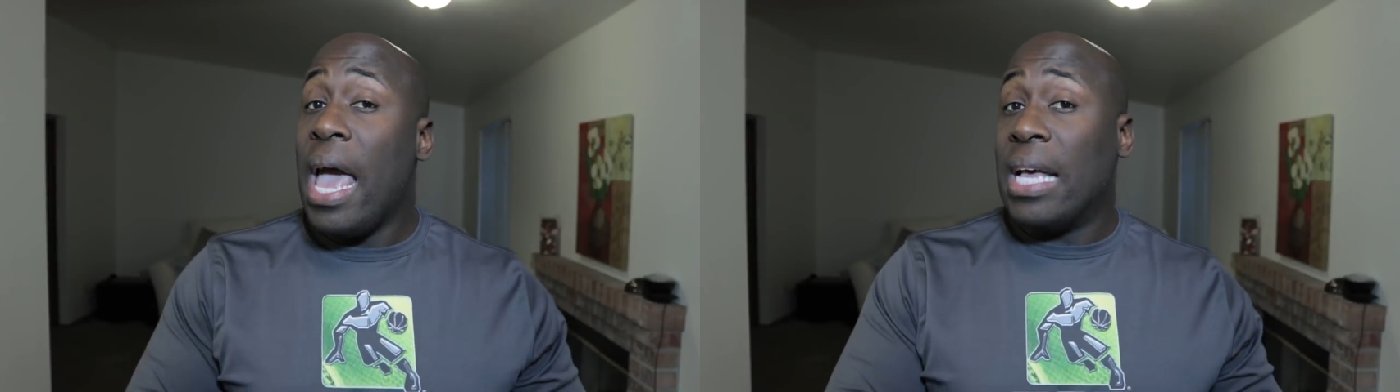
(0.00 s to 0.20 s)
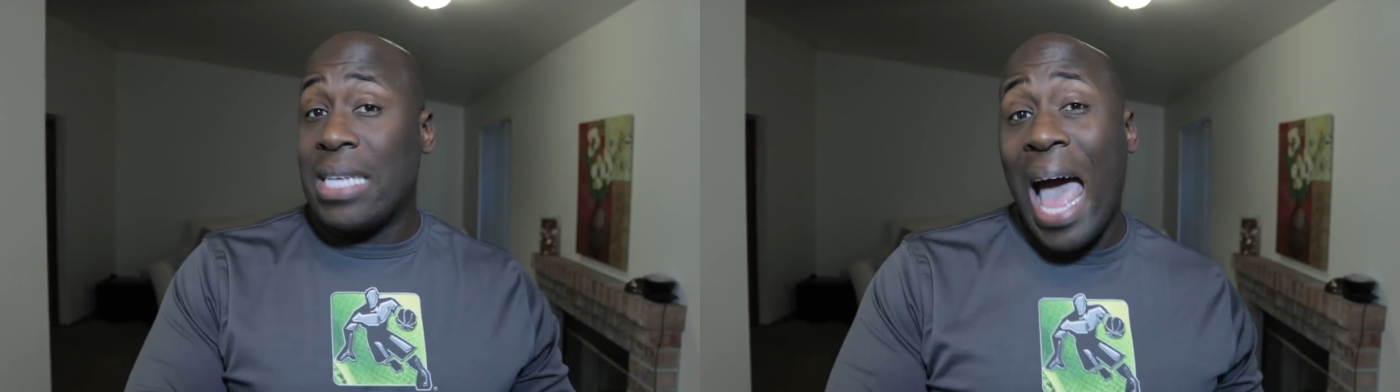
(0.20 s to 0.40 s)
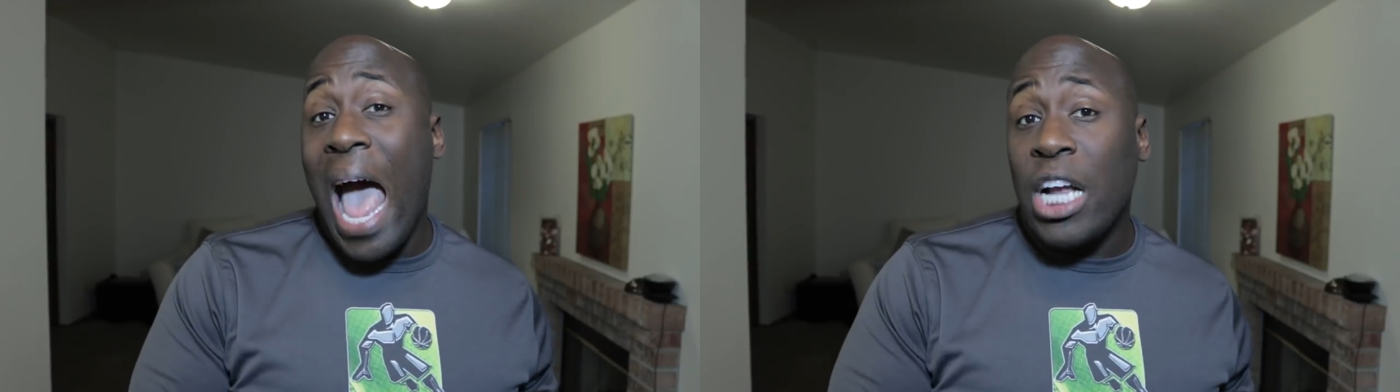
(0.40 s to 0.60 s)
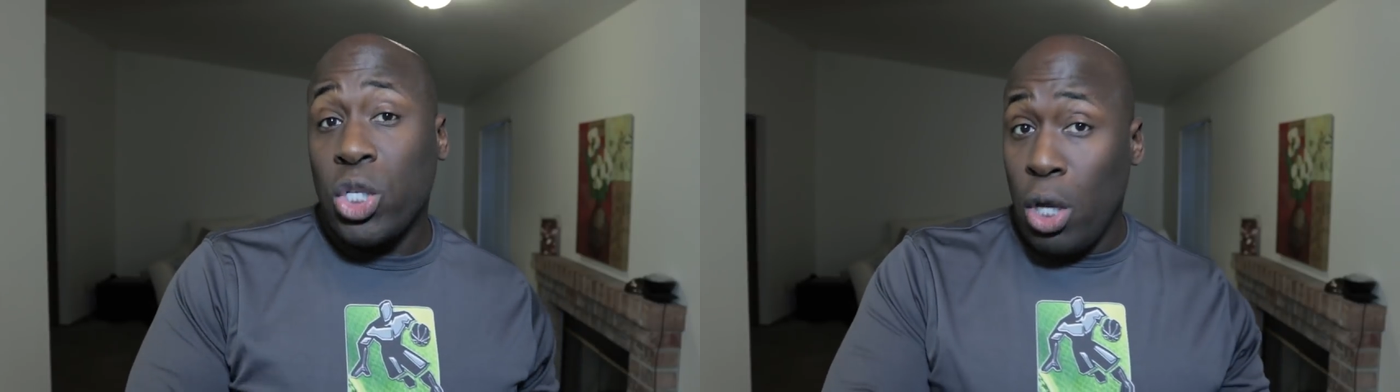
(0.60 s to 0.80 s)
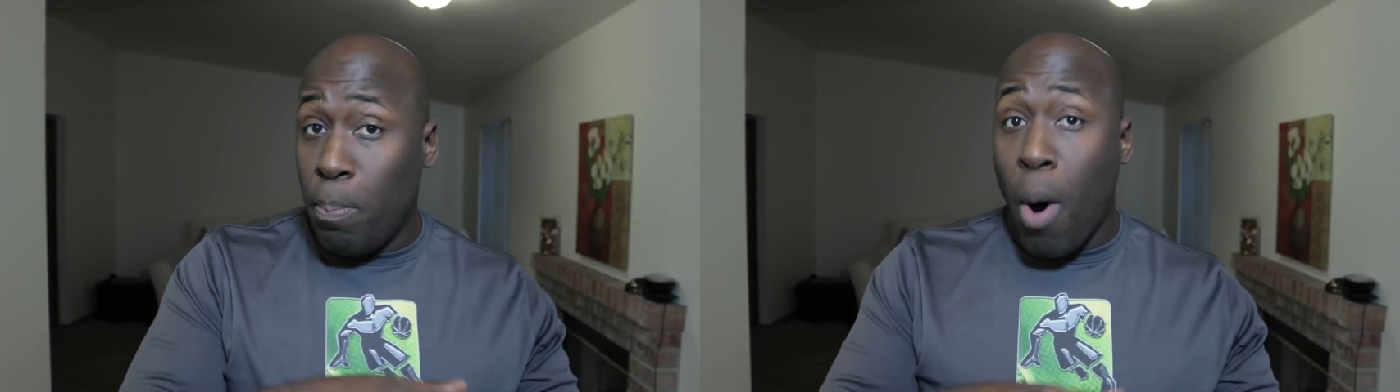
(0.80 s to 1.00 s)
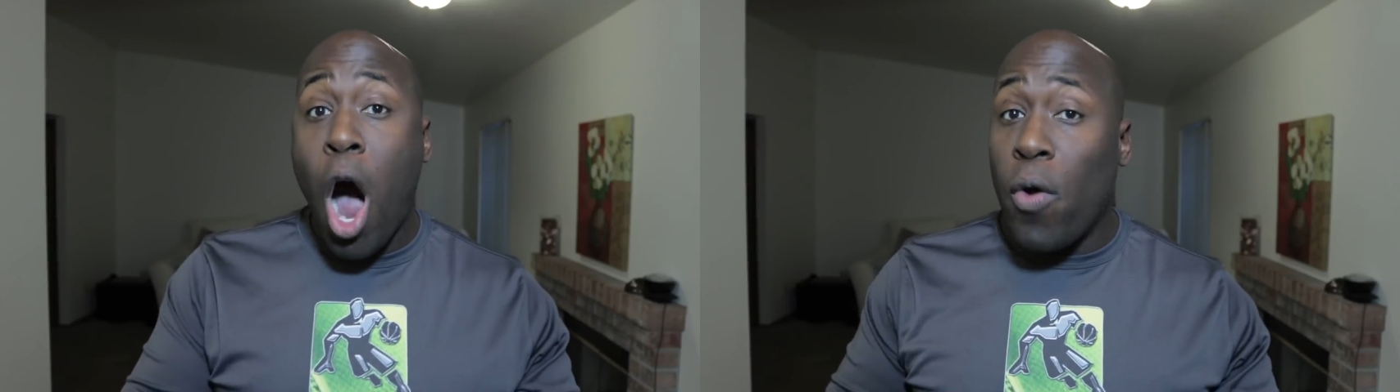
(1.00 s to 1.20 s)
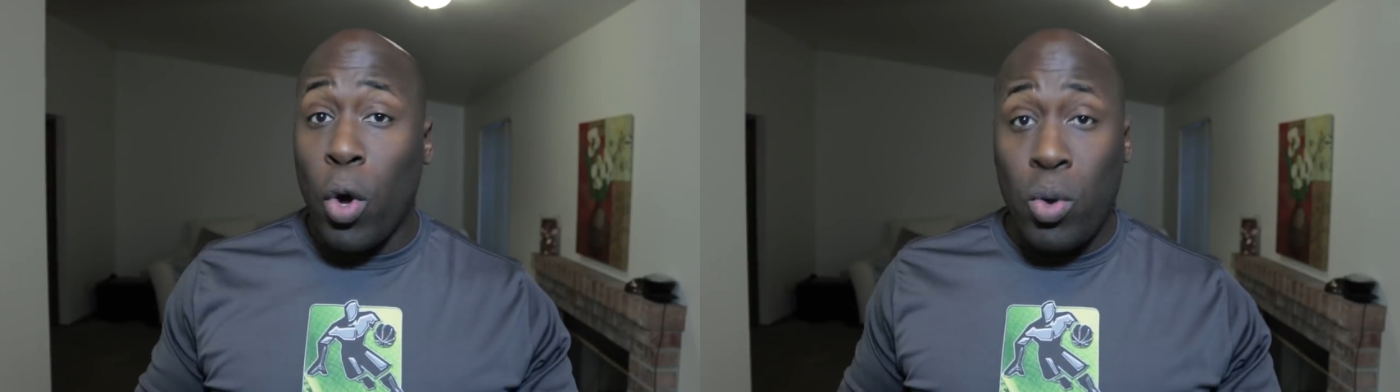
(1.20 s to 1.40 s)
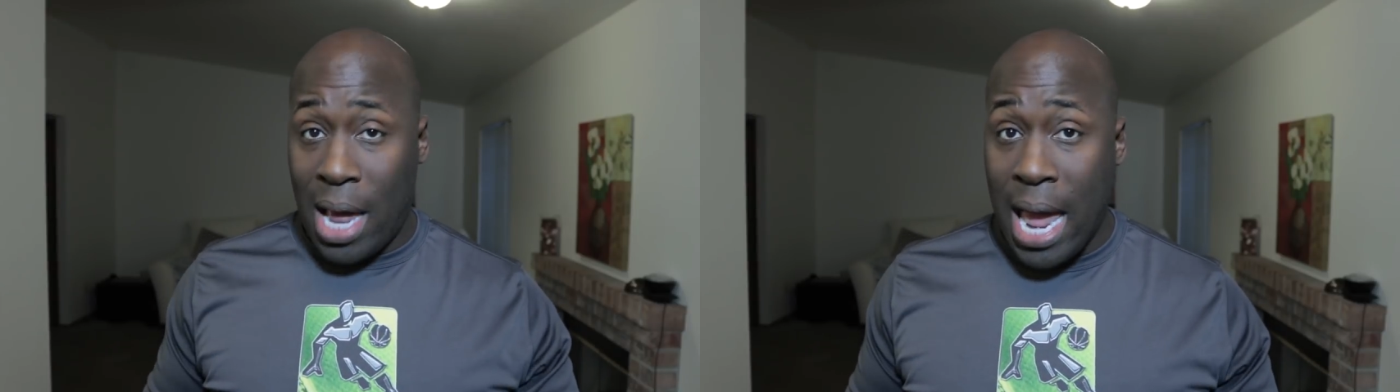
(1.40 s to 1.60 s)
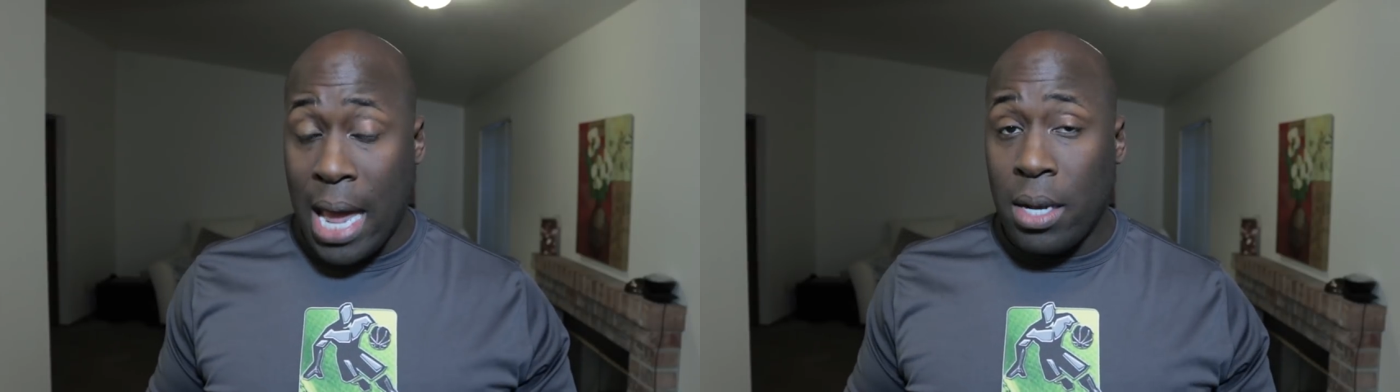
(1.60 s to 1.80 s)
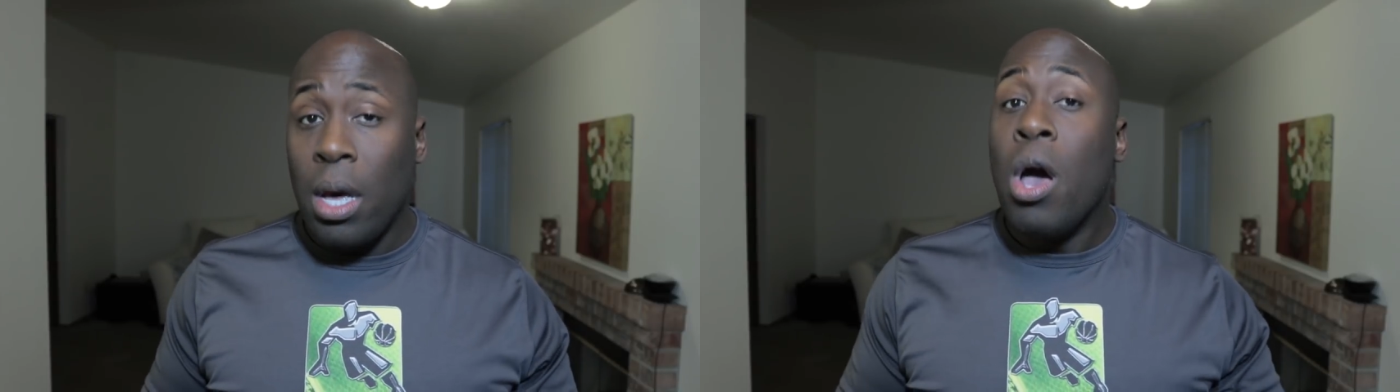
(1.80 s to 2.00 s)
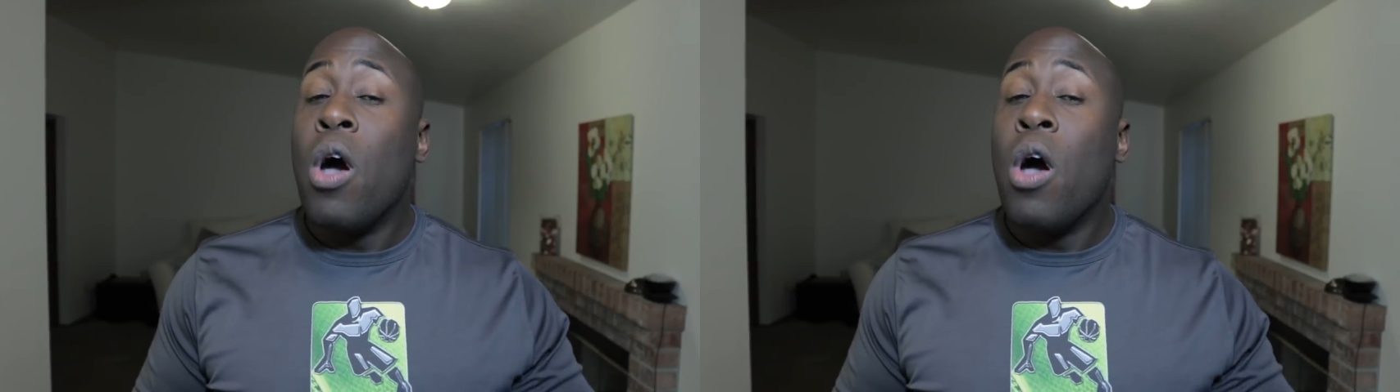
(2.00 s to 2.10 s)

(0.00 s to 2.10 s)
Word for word: It's actually borrowed land